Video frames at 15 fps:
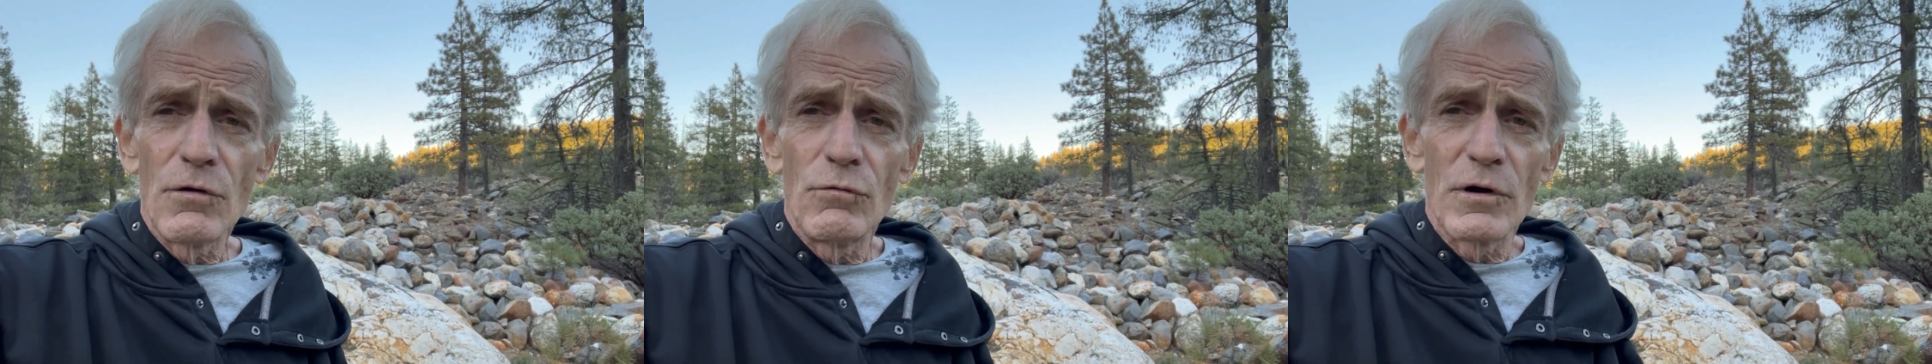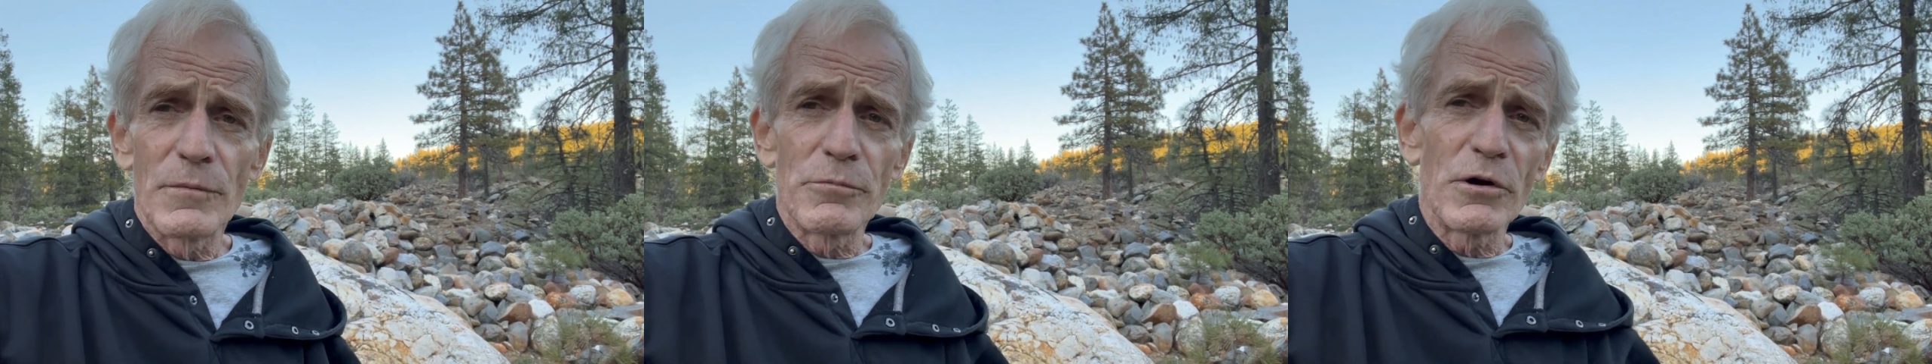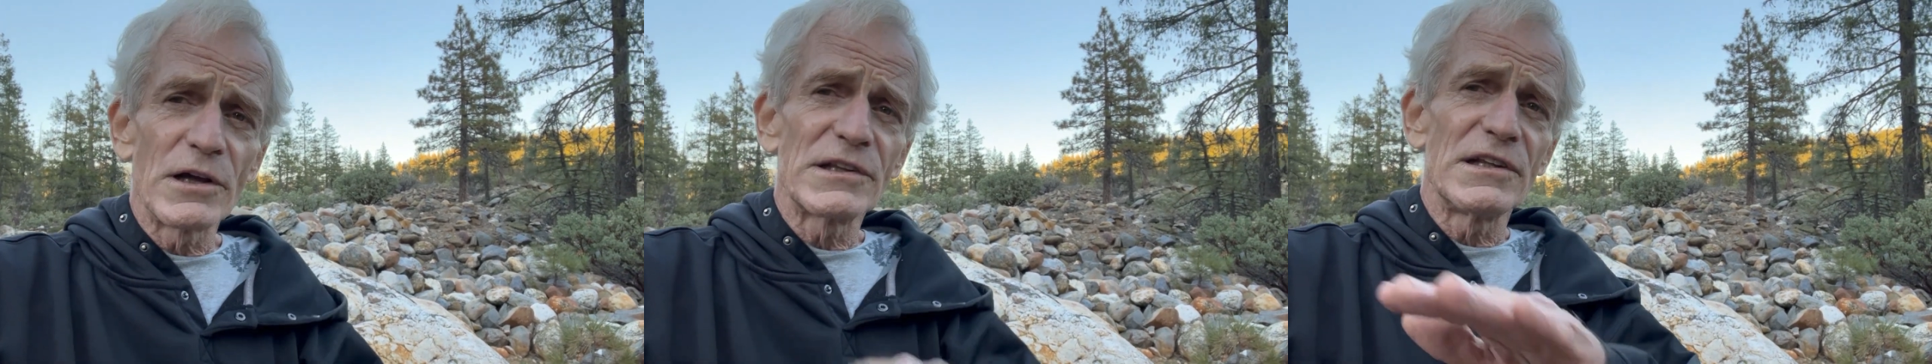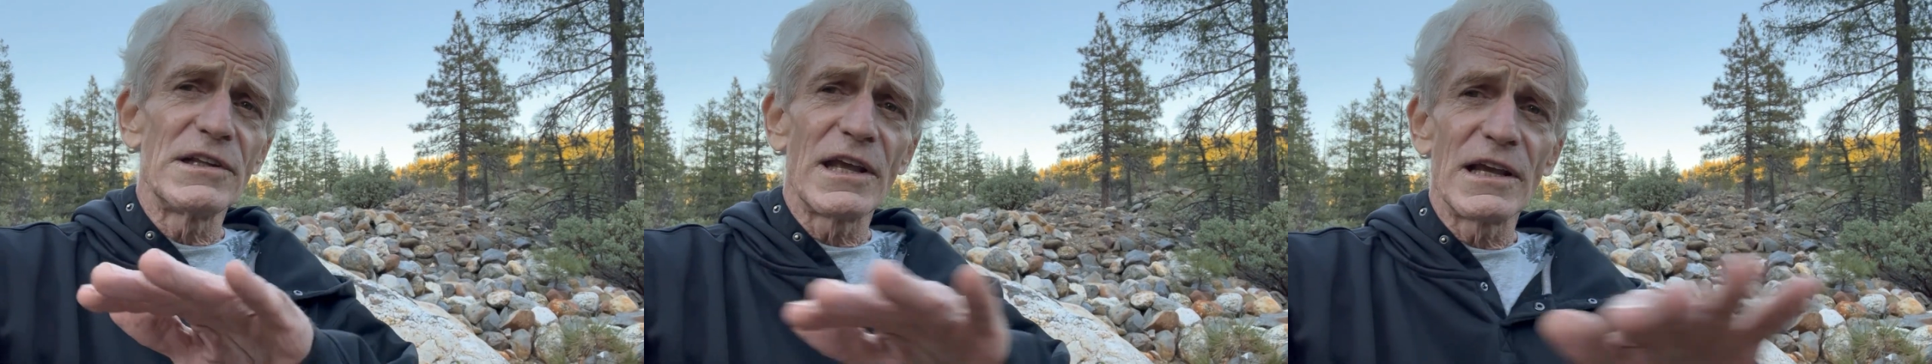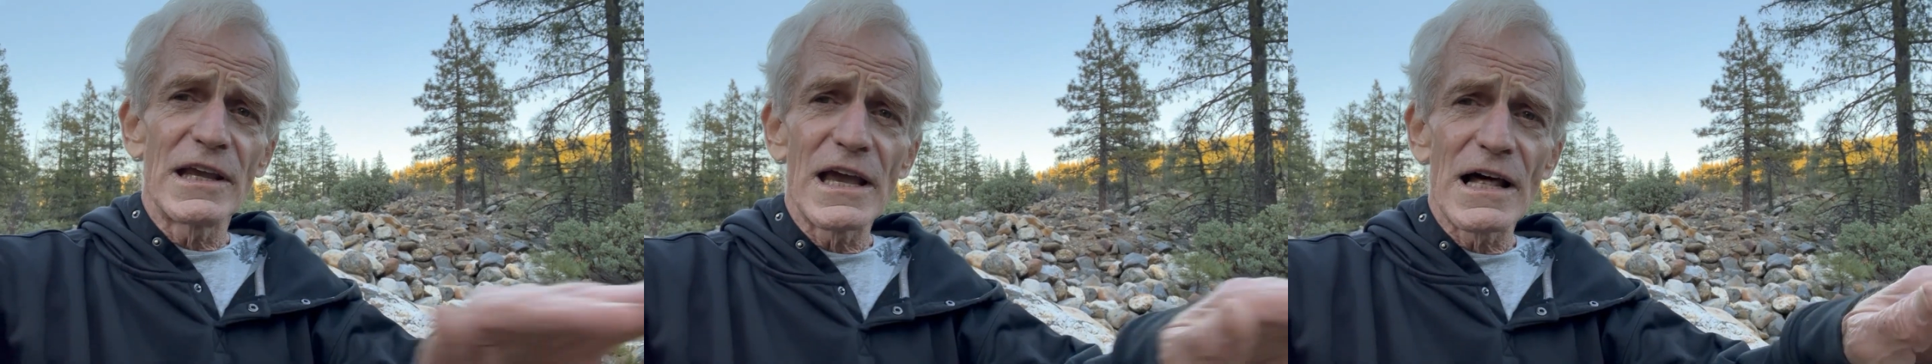Where present
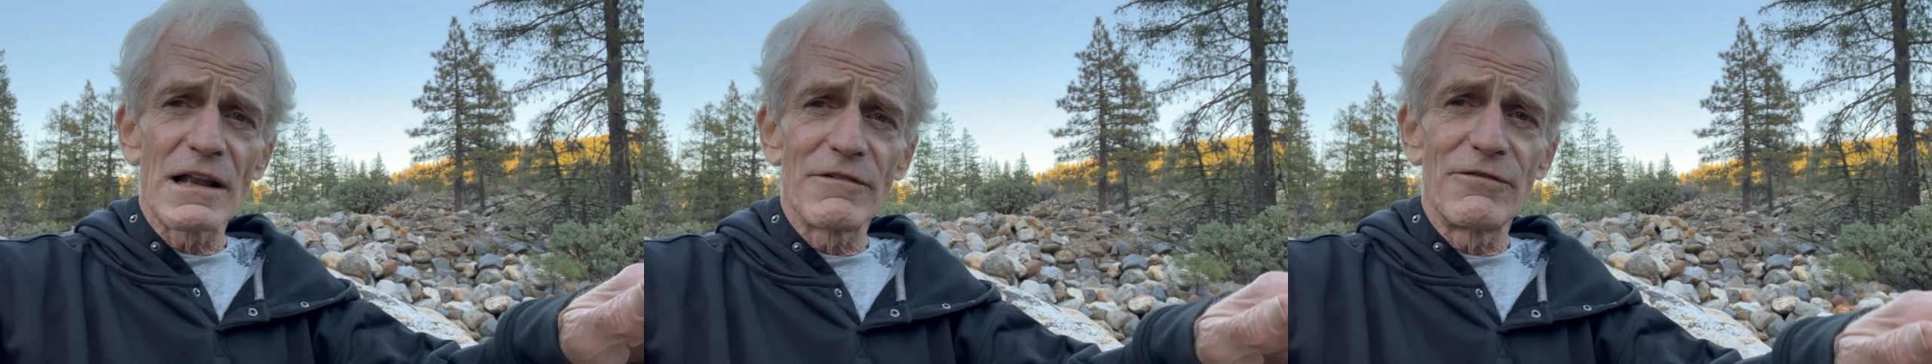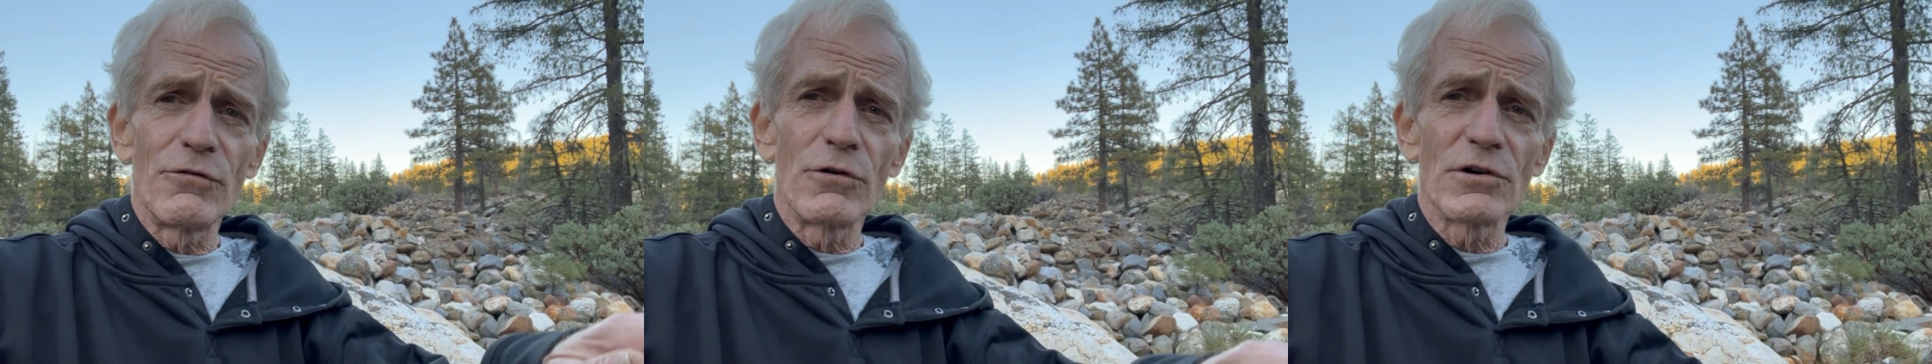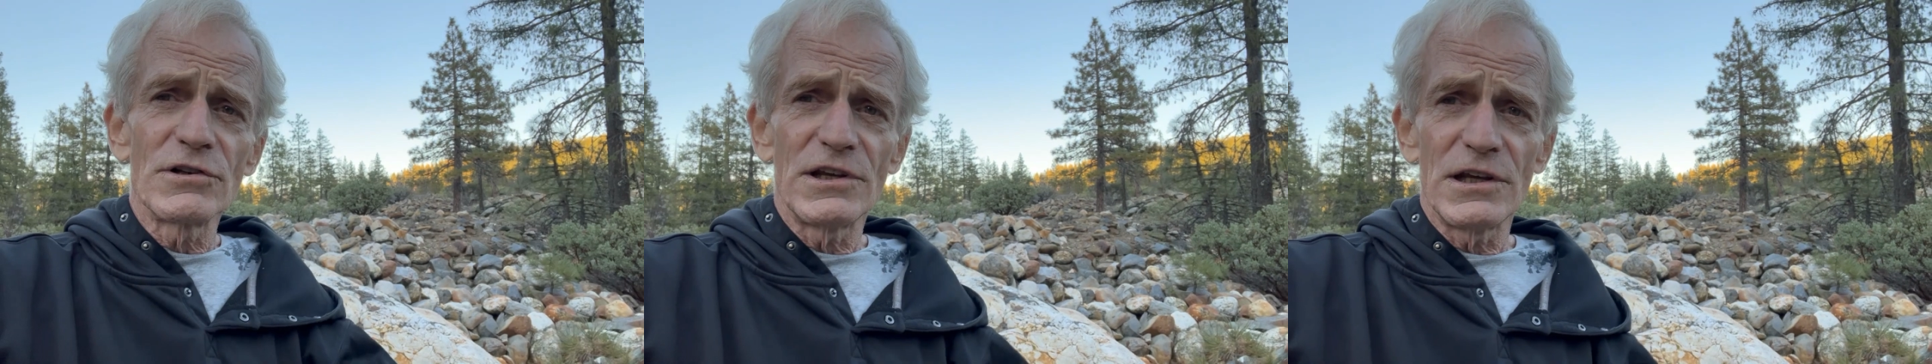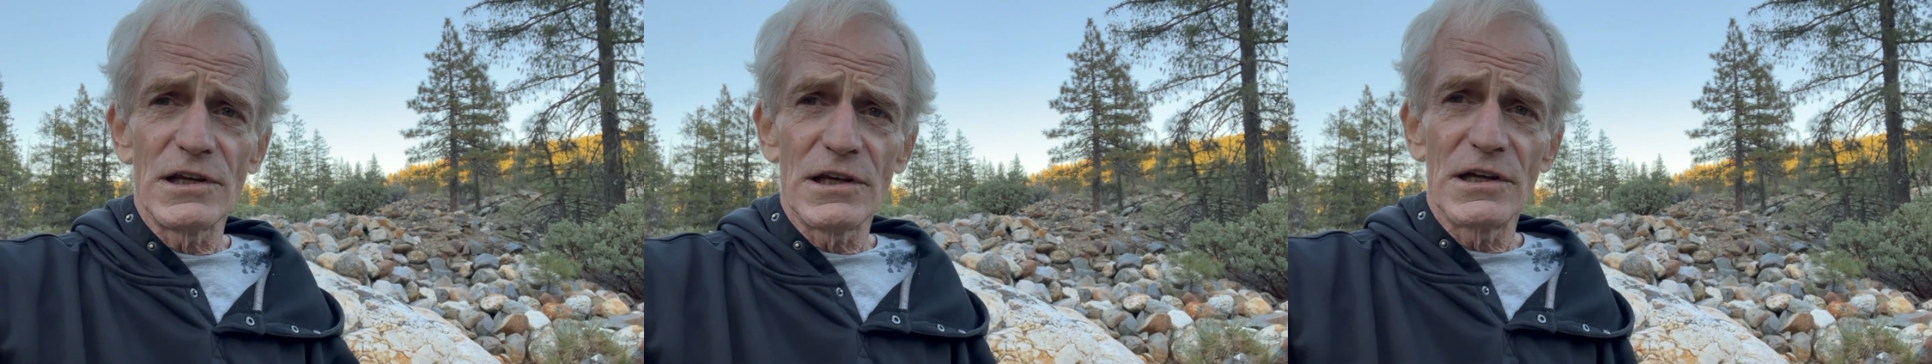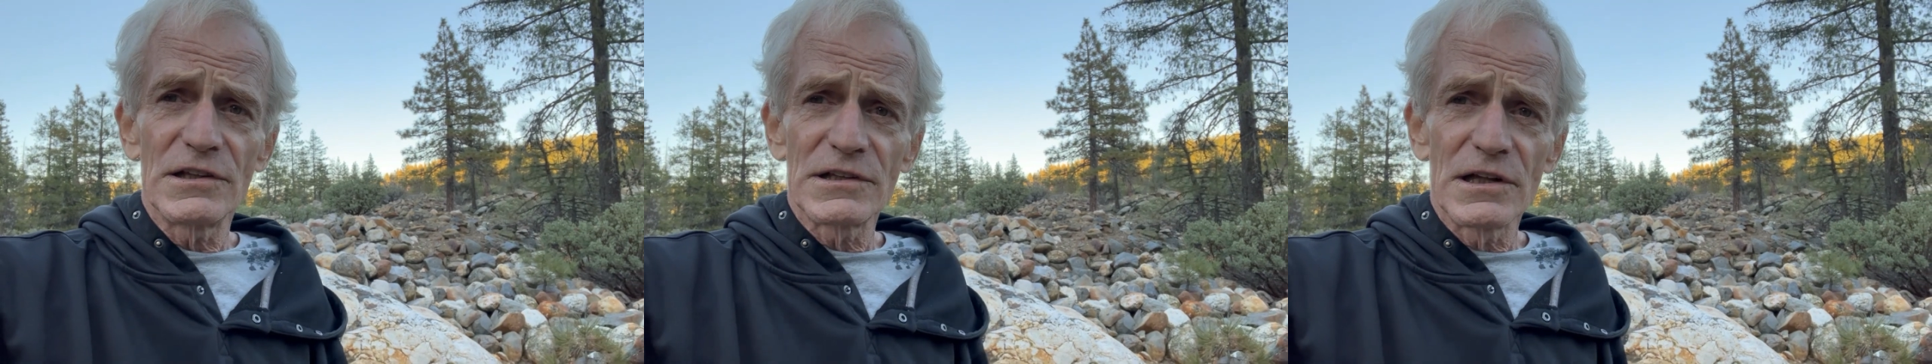day California
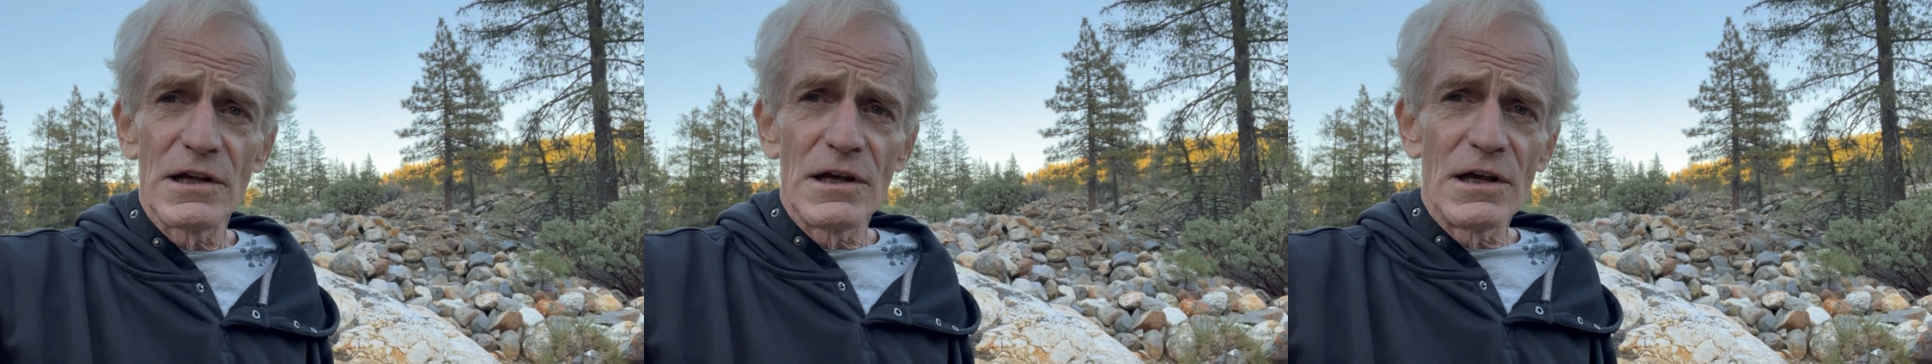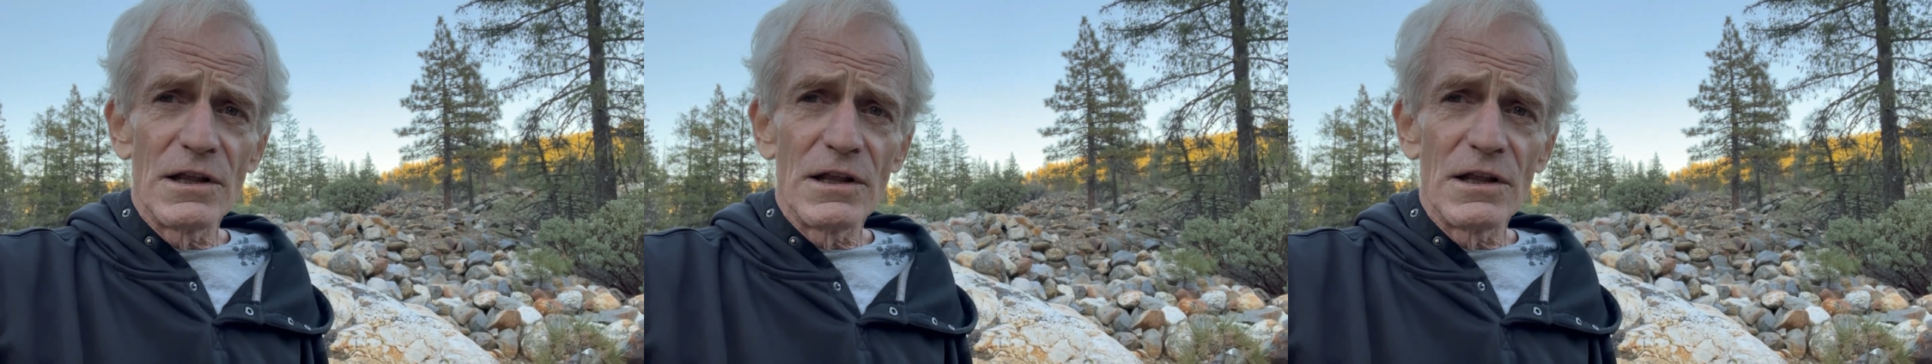is,